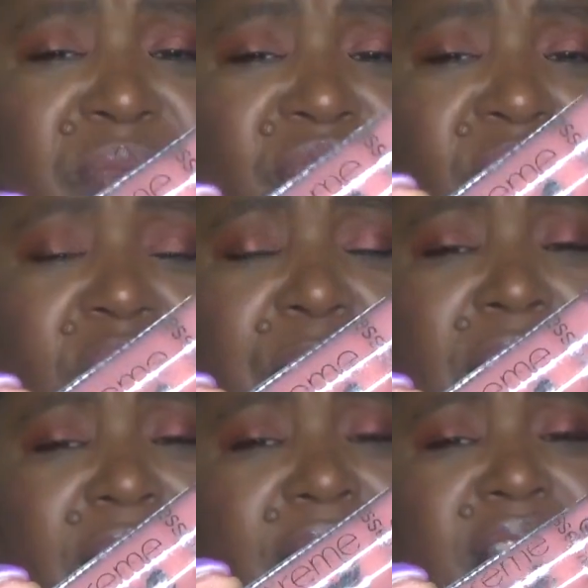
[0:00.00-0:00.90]
formula
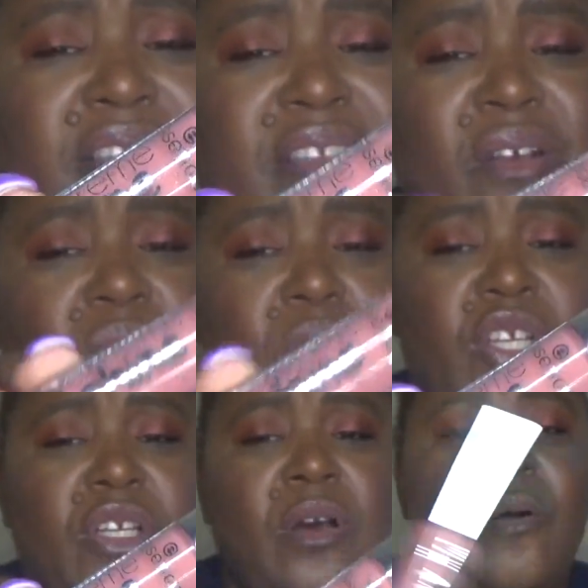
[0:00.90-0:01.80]
as the
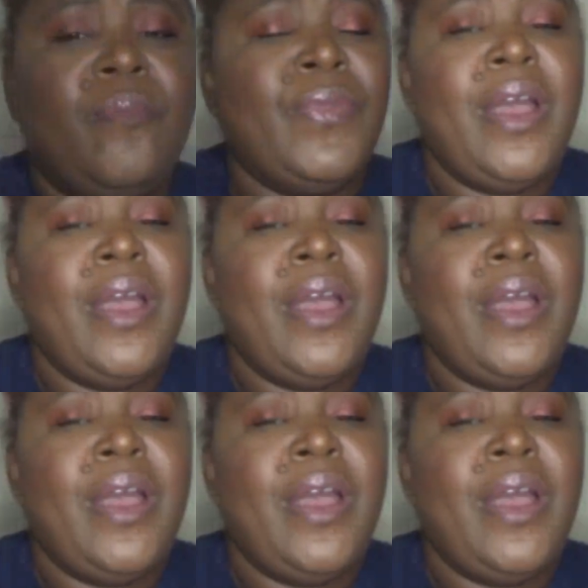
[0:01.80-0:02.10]
original,